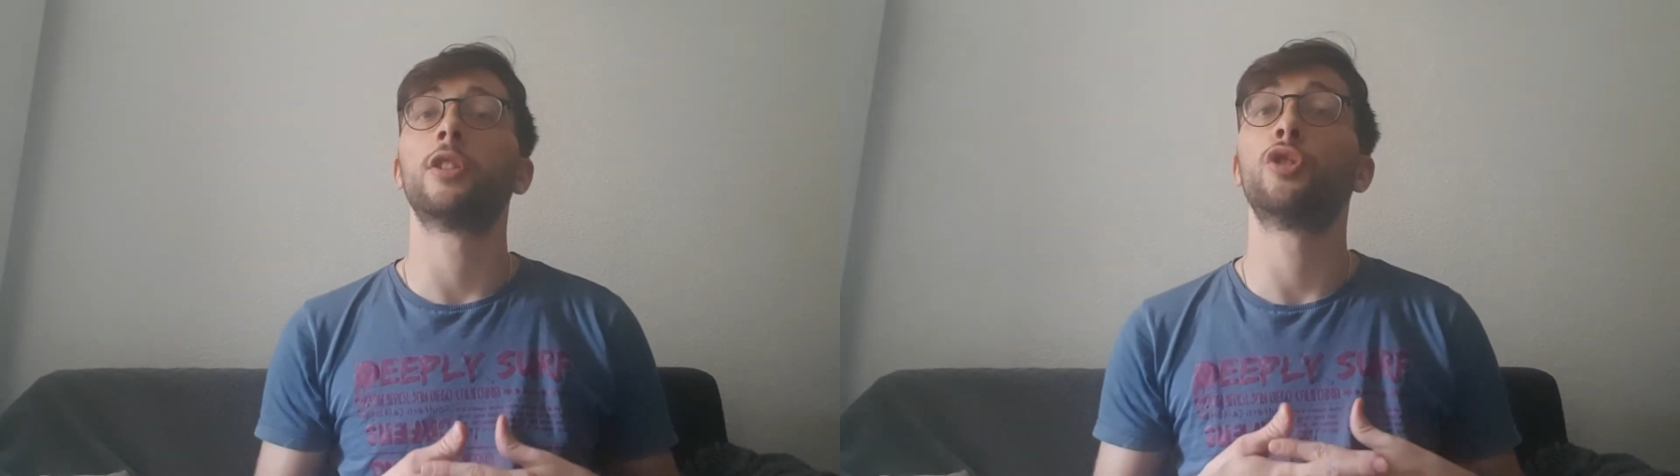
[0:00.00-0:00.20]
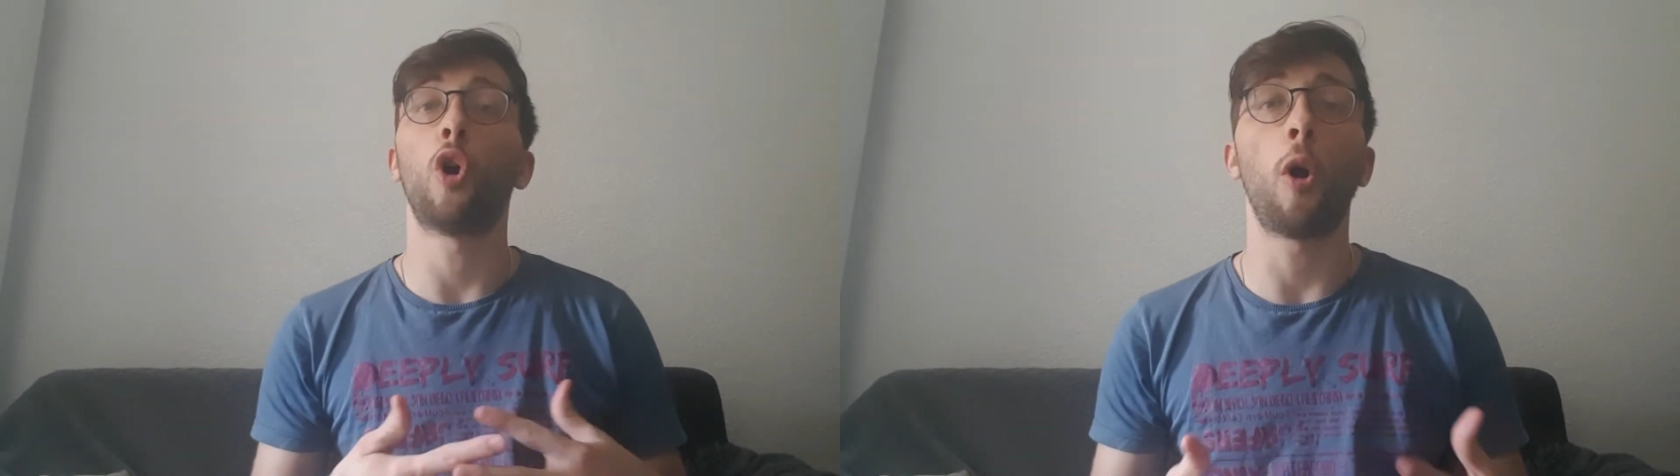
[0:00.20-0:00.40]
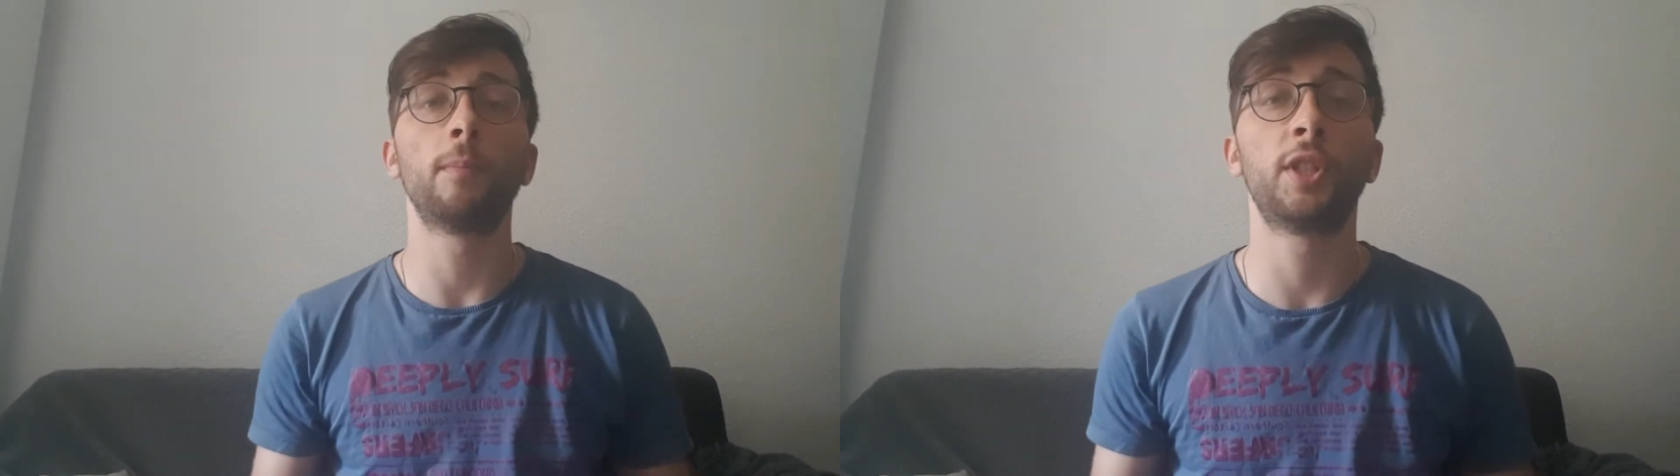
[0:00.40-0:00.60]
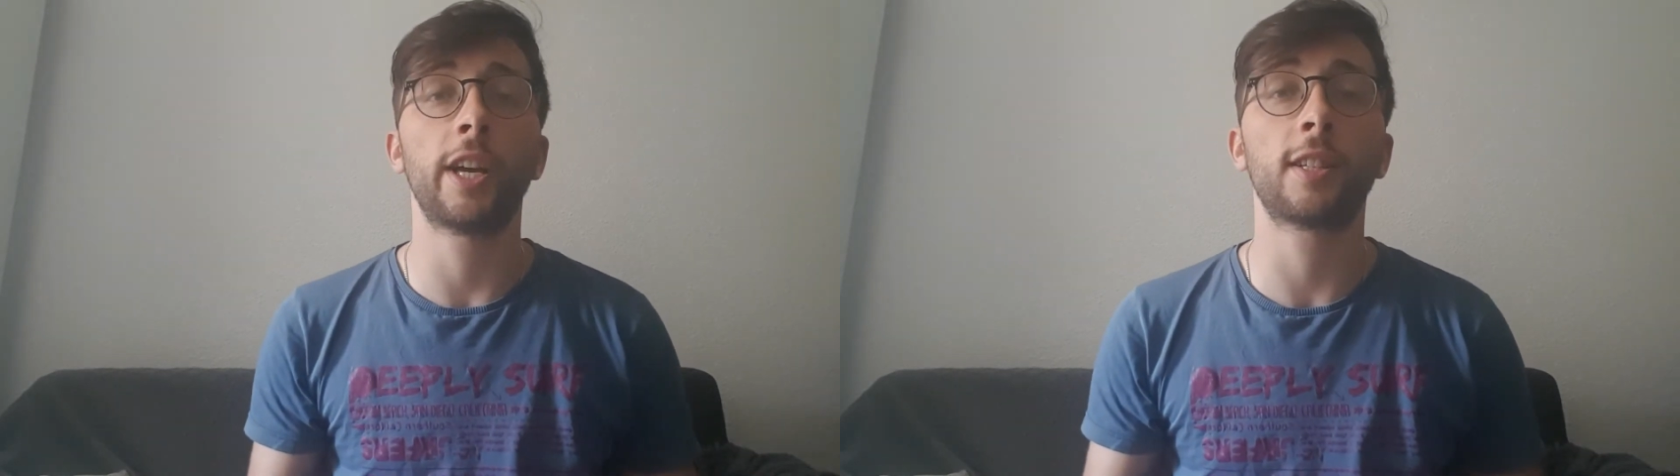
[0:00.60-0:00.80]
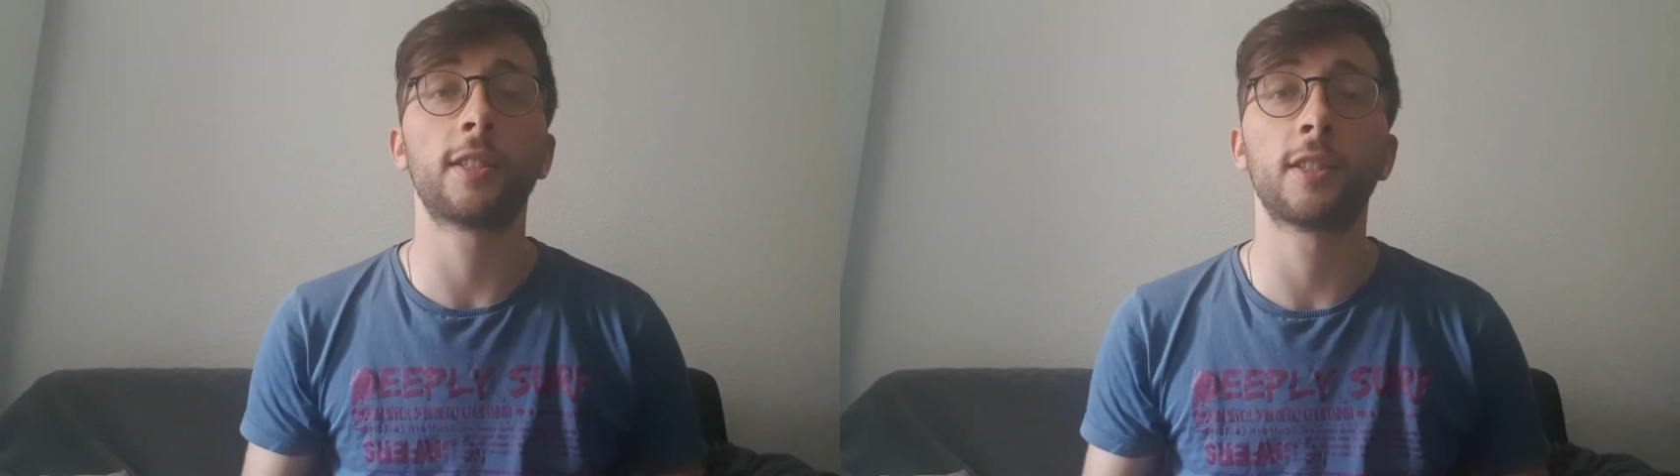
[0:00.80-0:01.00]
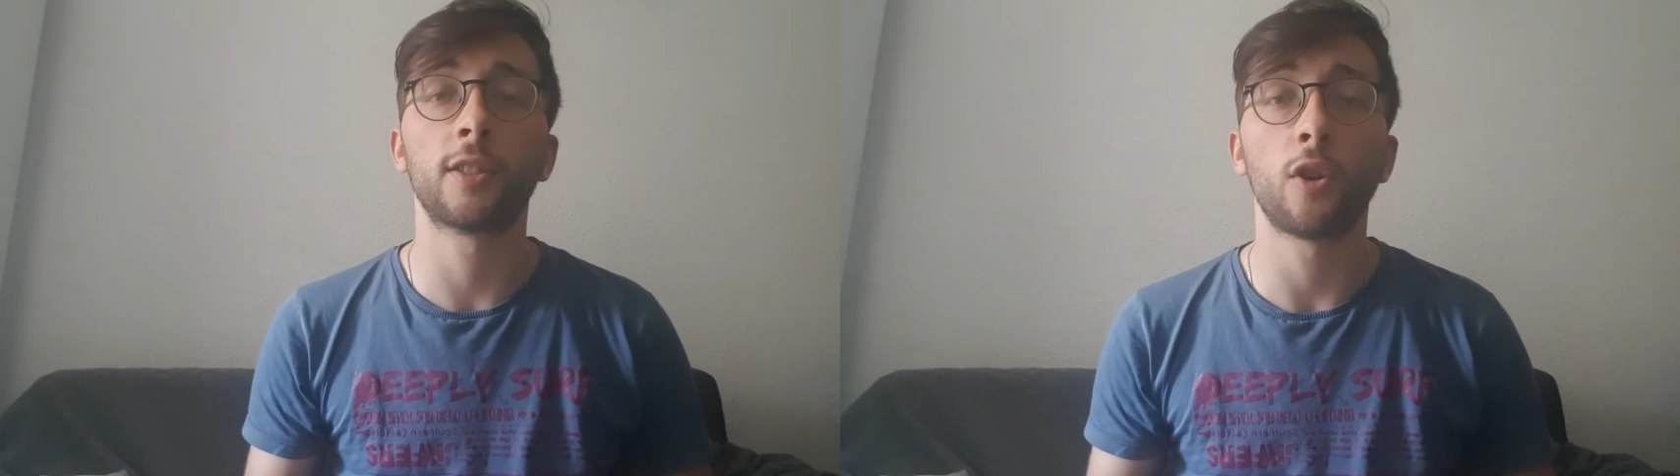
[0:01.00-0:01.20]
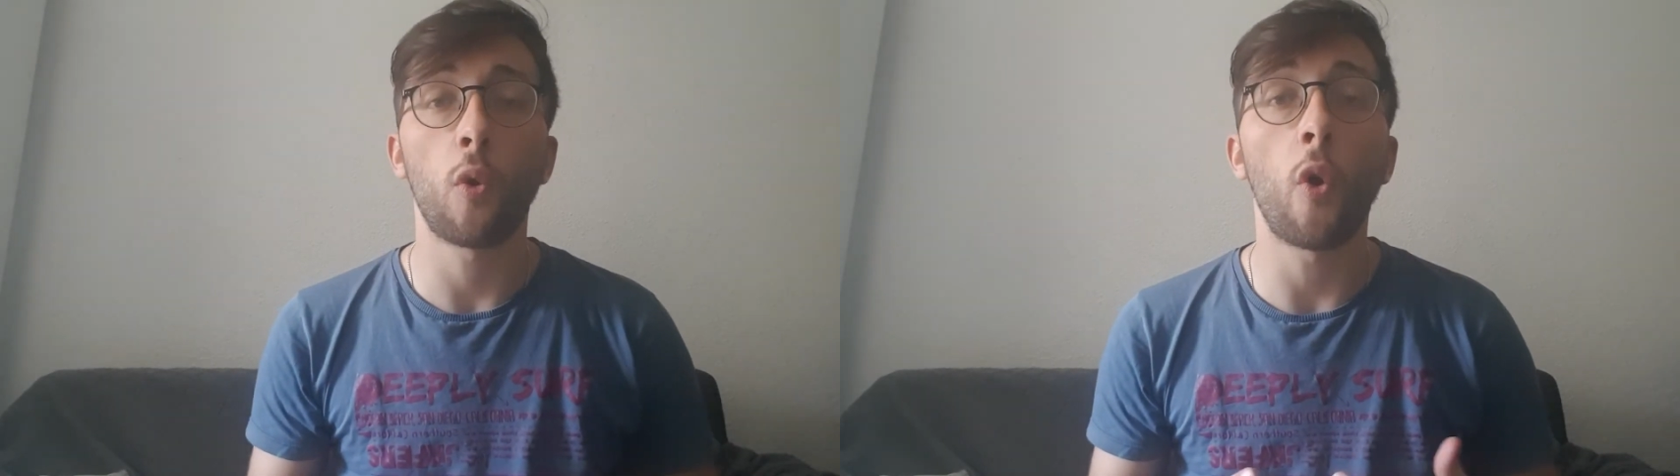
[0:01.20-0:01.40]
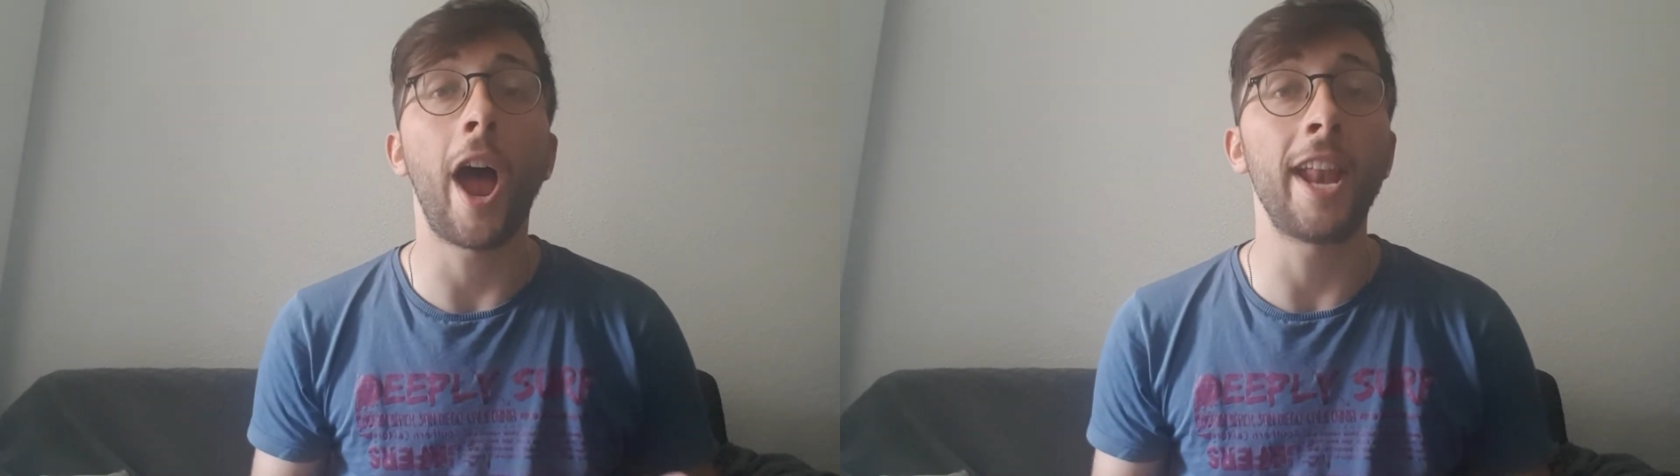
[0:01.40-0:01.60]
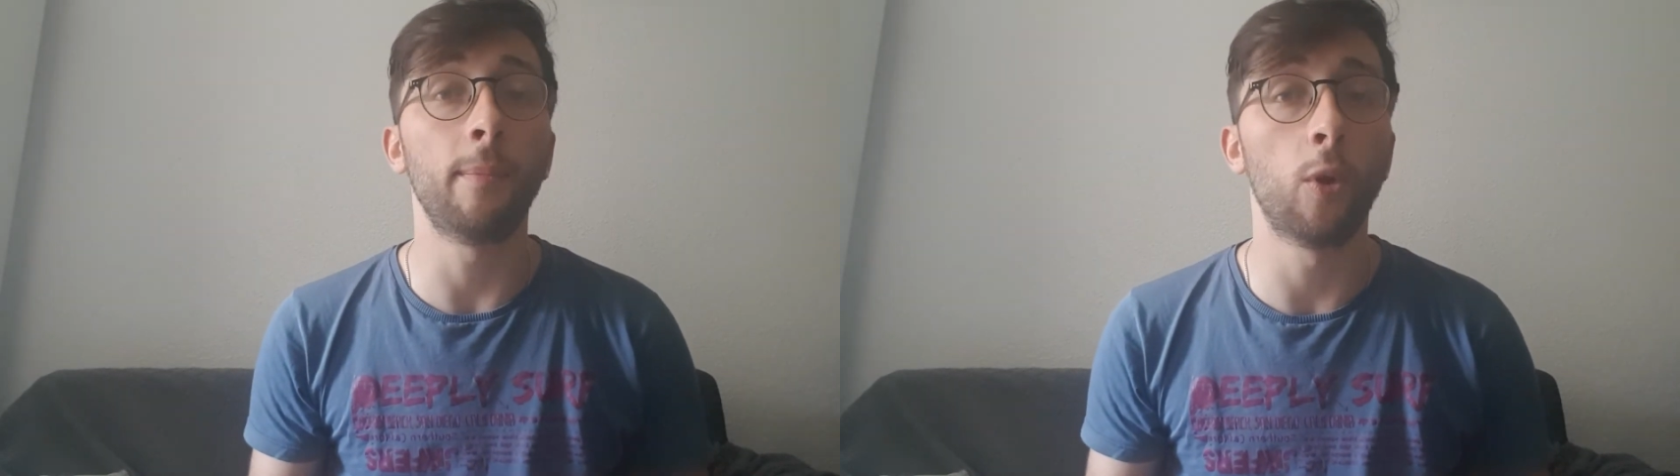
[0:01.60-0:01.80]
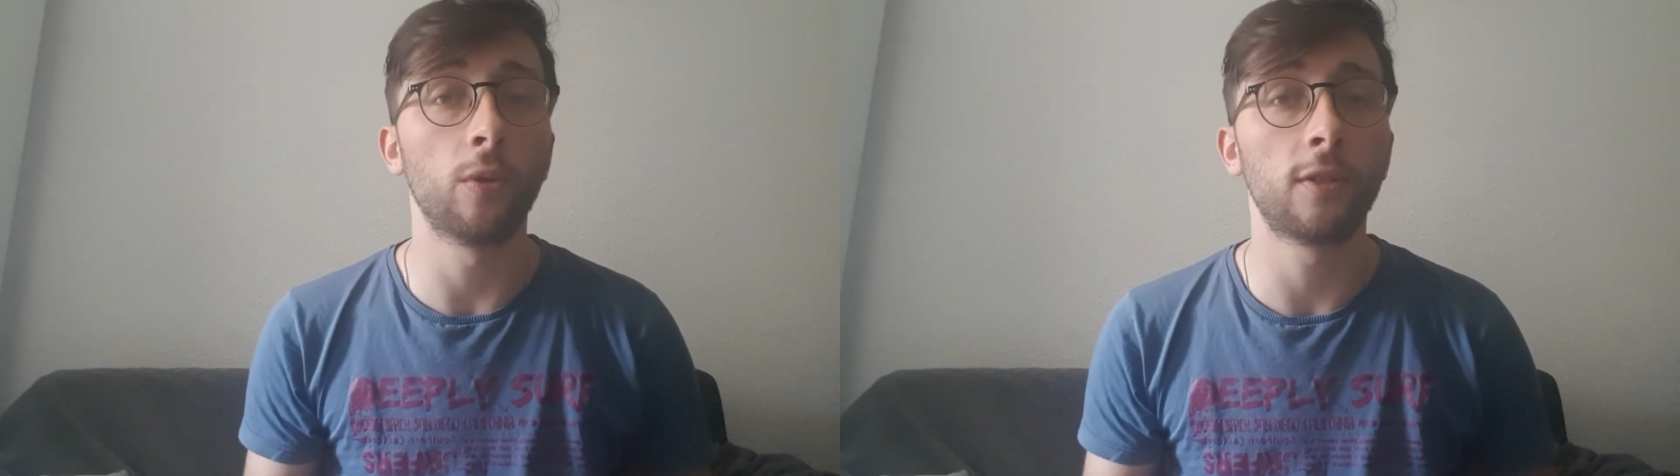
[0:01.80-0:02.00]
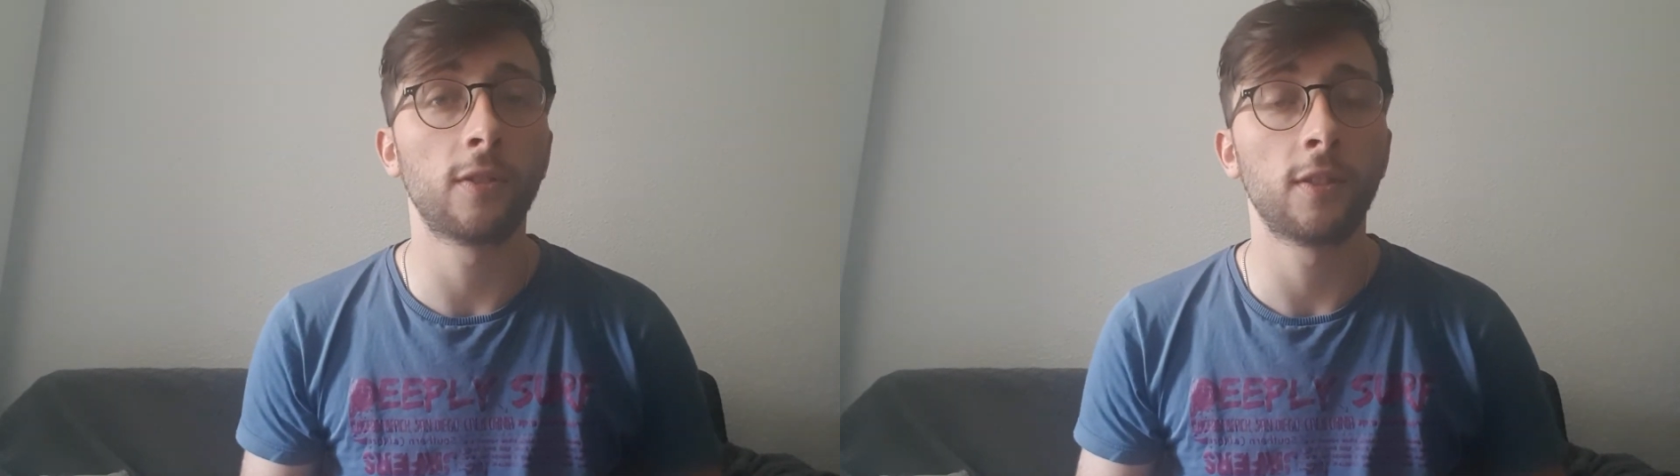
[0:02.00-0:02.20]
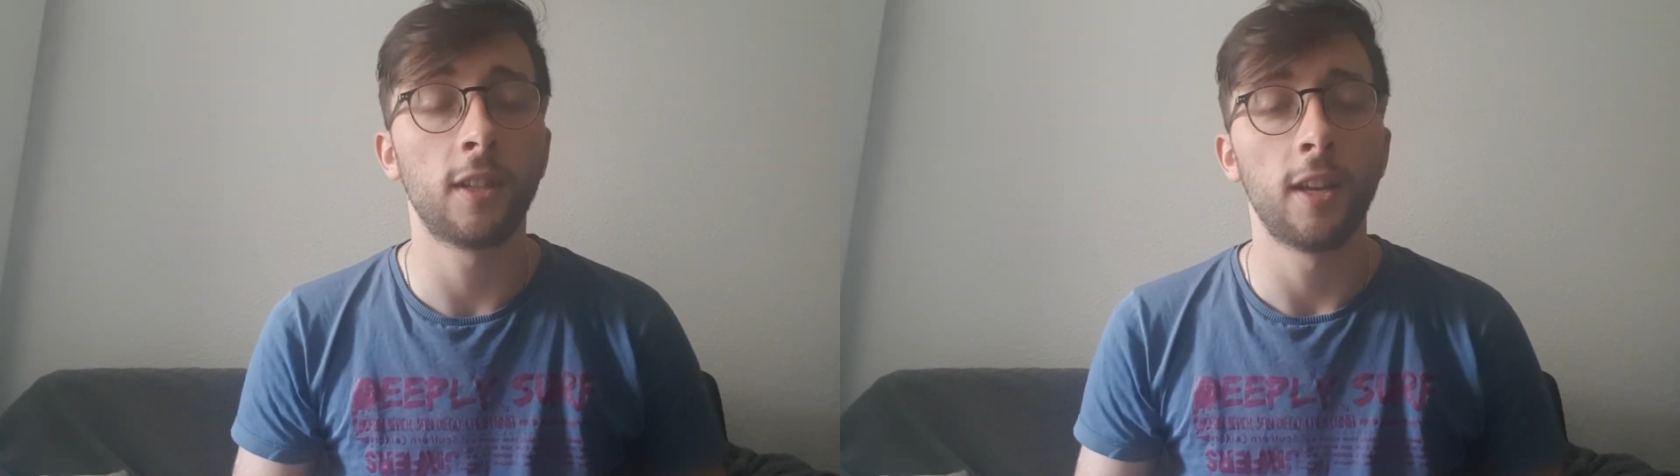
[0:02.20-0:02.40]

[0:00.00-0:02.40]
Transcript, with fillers: to objects or animals.